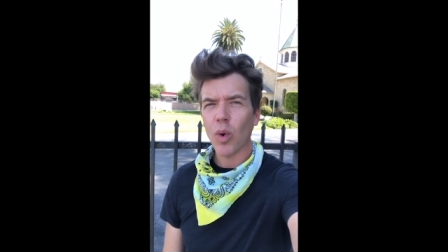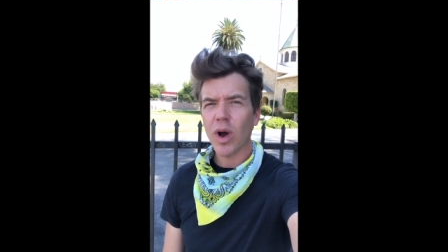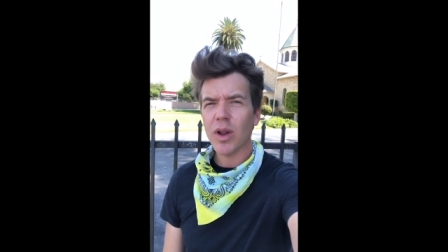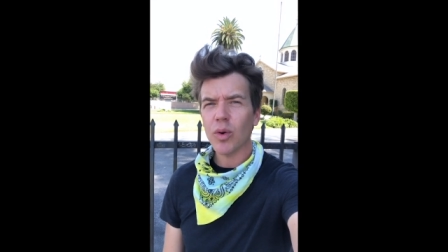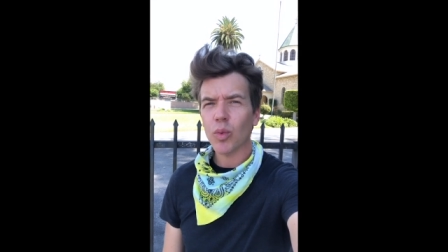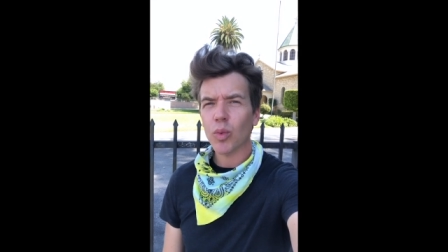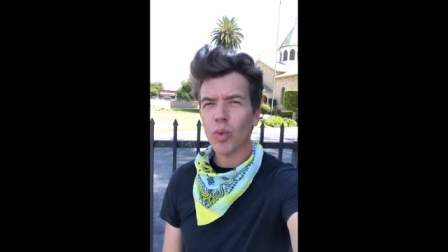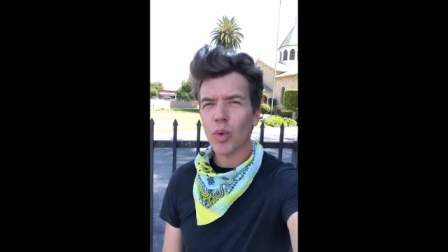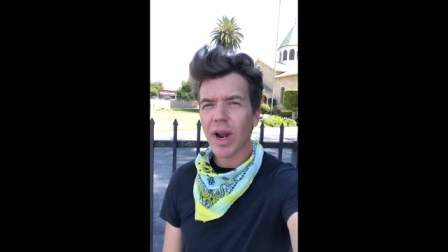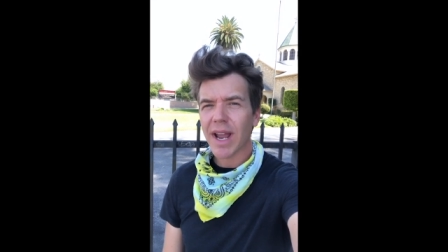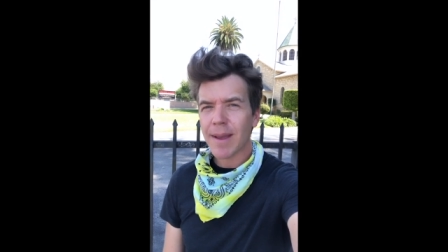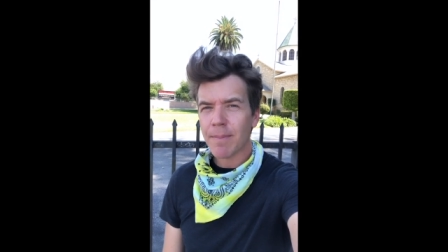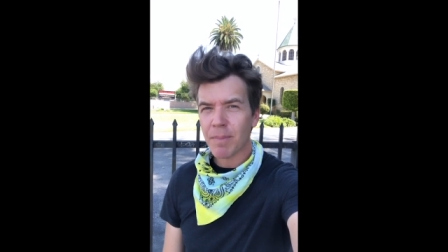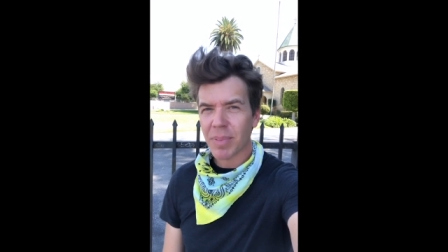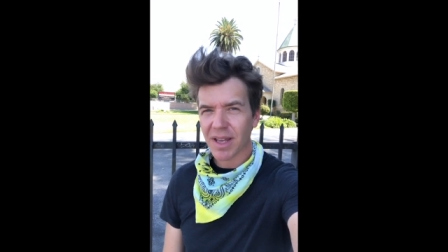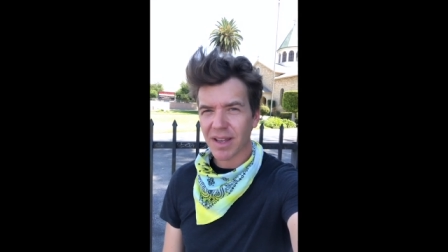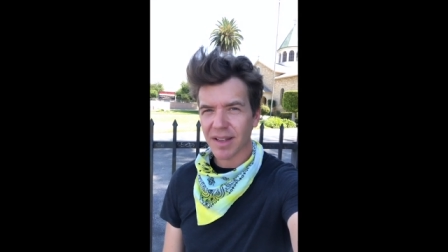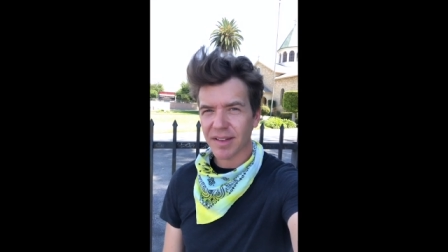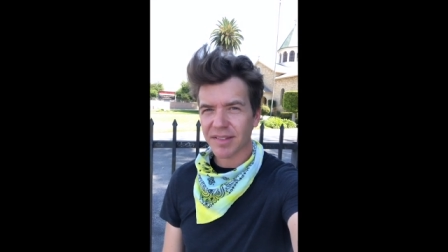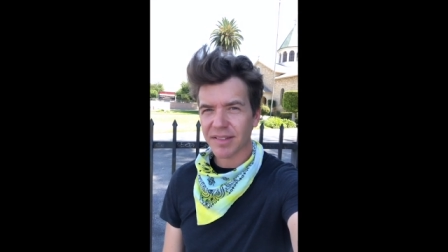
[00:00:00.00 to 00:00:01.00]
What
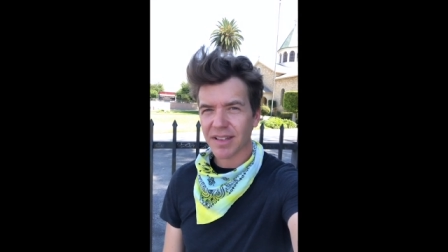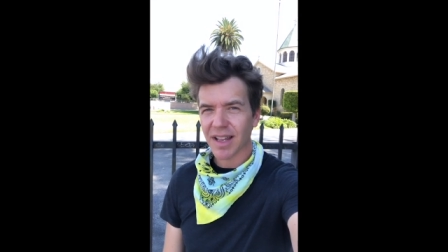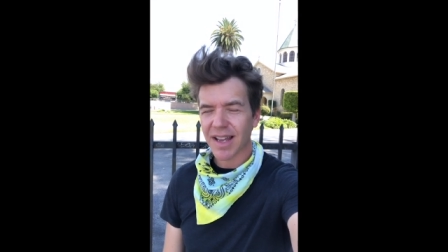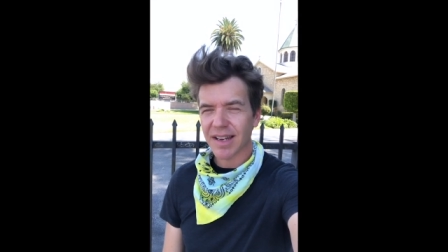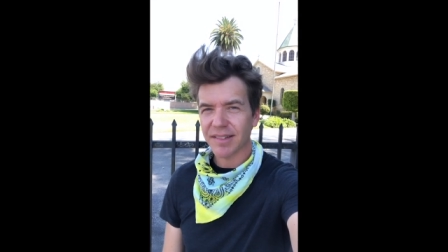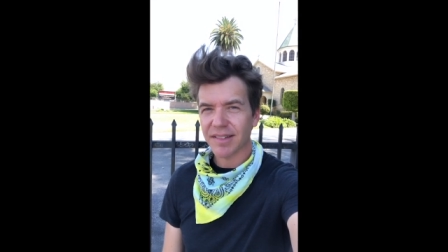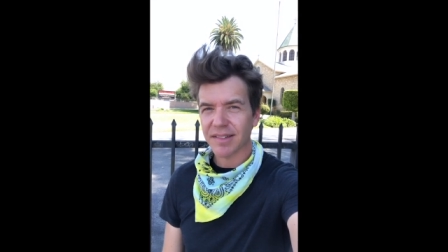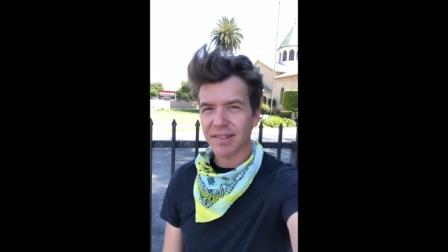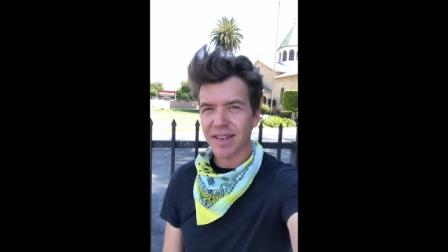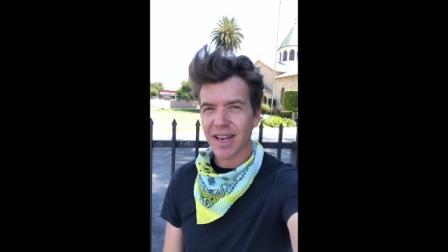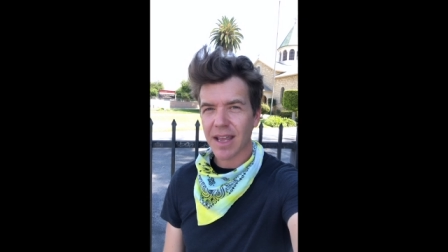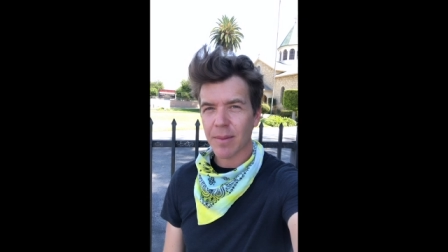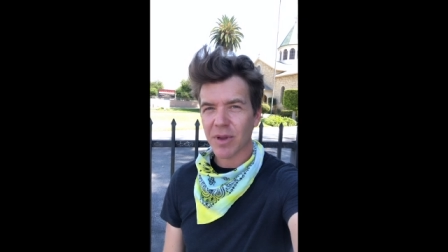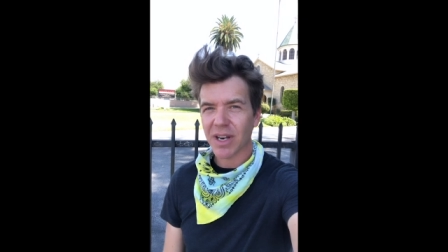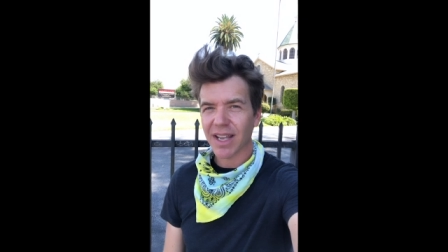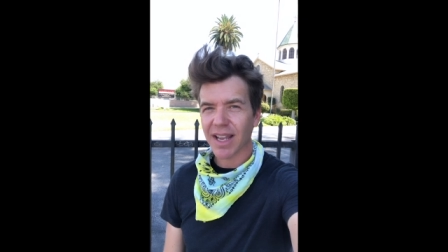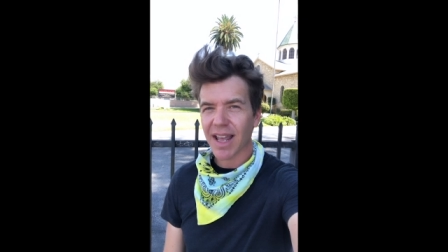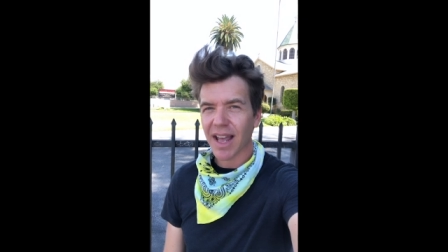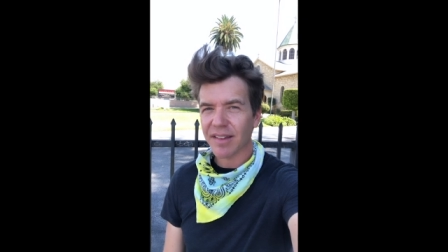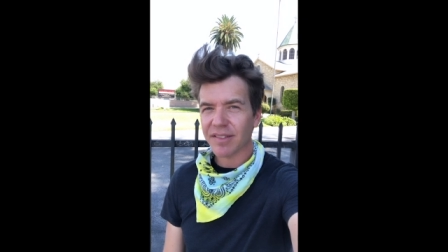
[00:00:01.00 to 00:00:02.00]
rapist signs his name
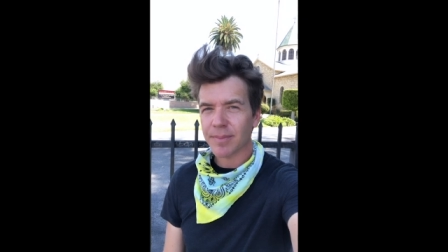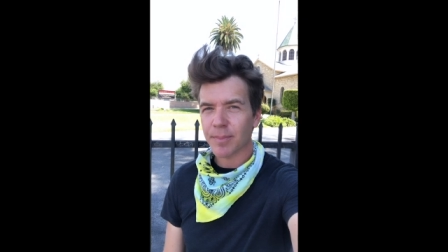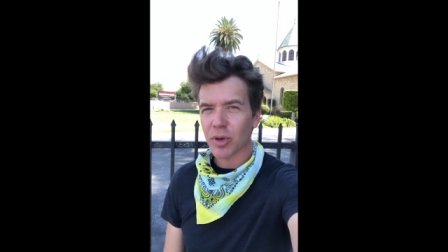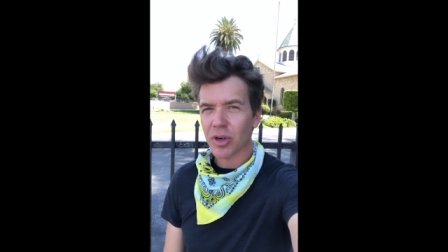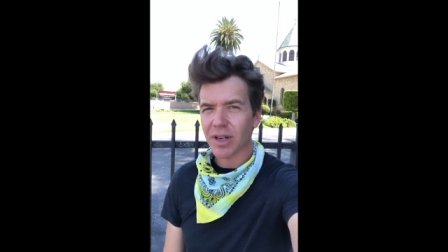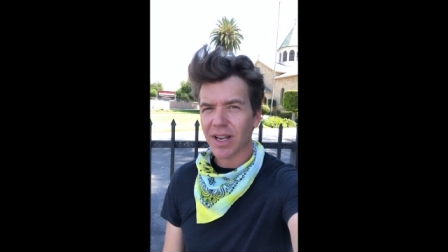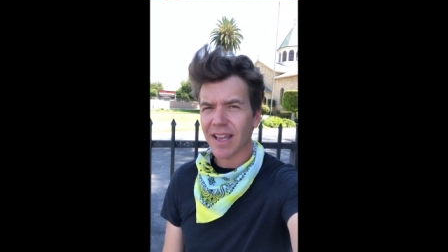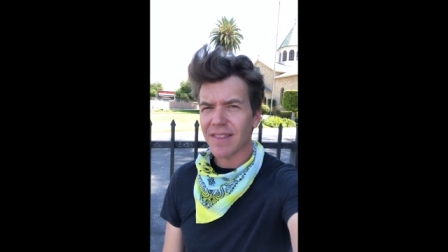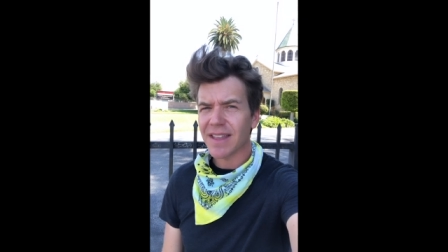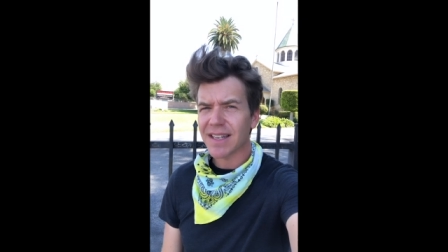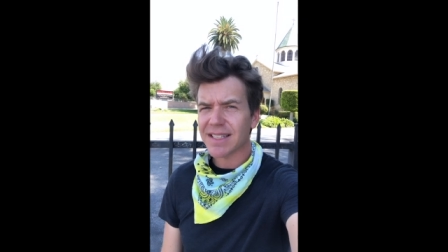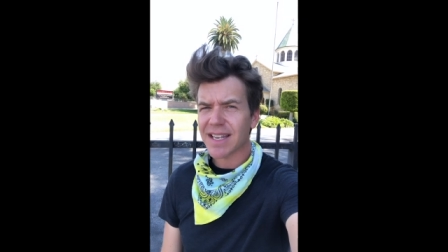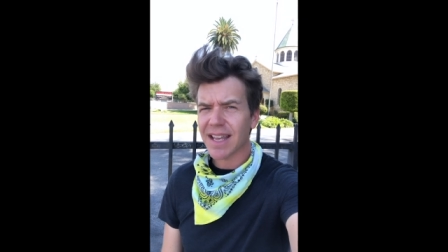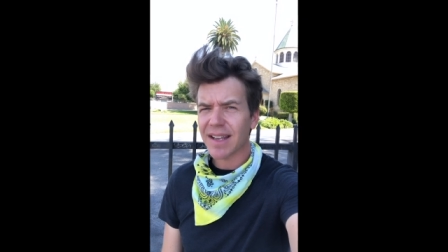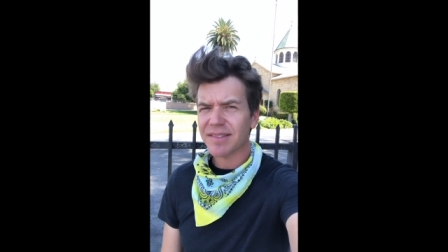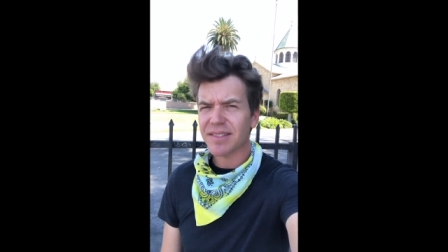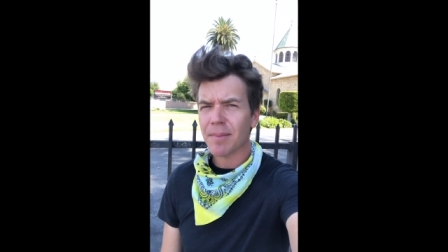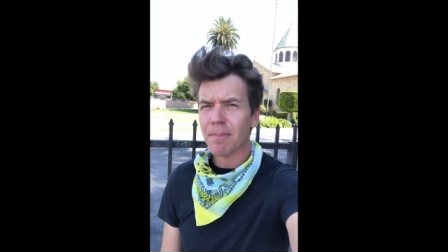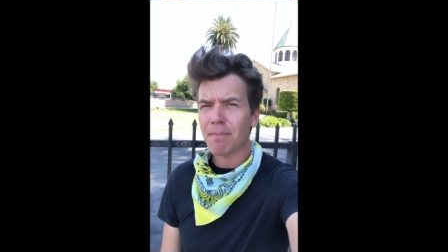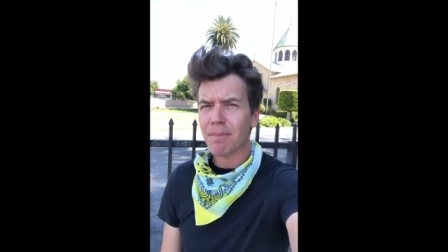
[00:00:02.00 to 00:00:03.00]
in a guest book and then
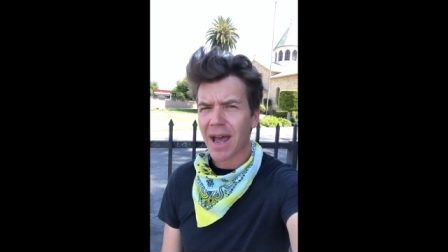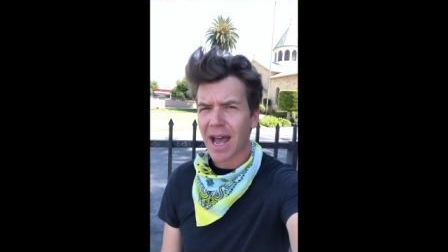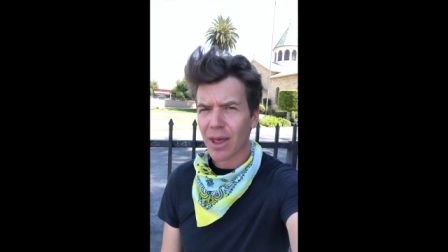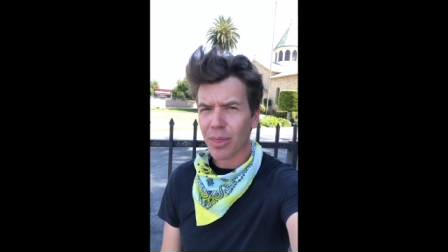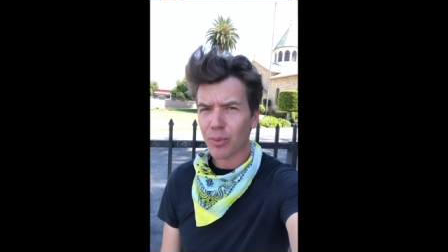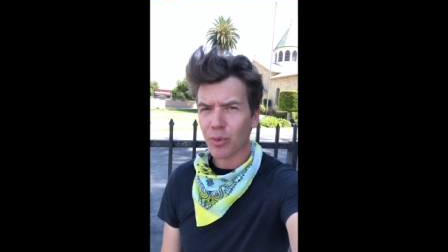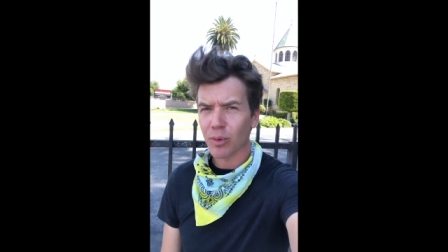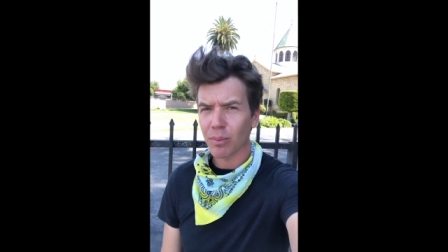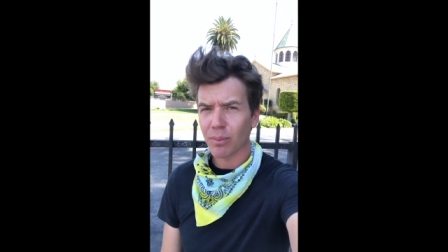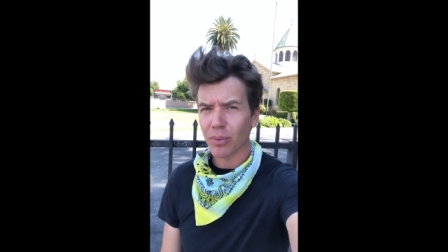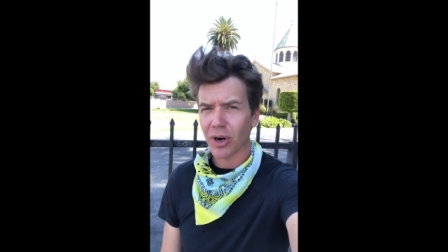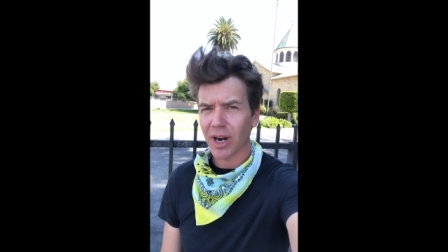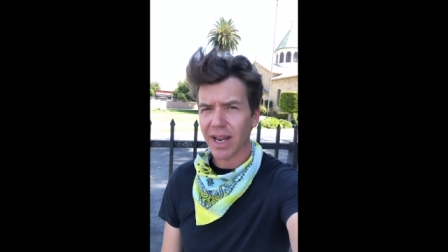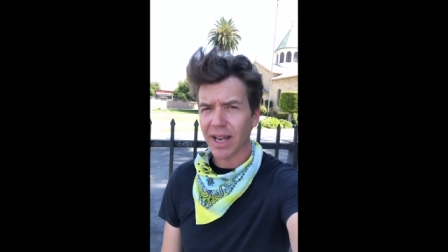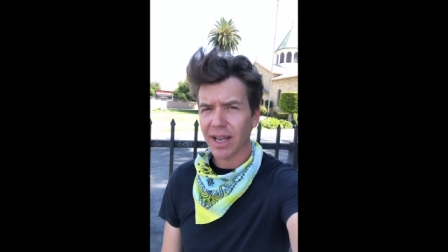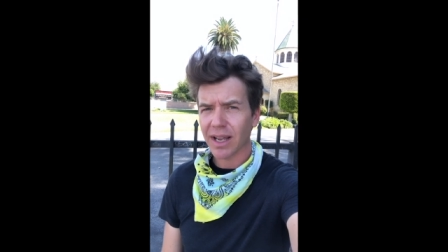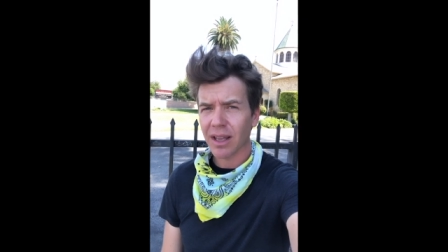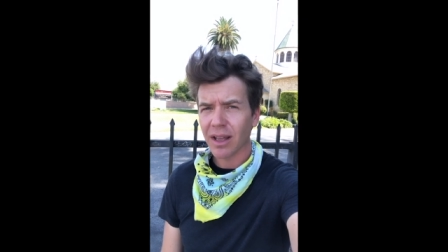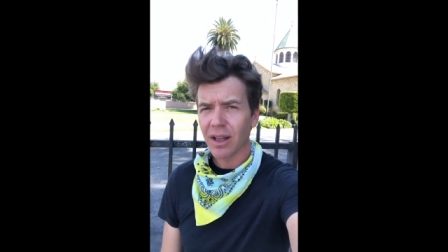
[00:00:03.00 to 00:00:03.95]
takes a bathroom break?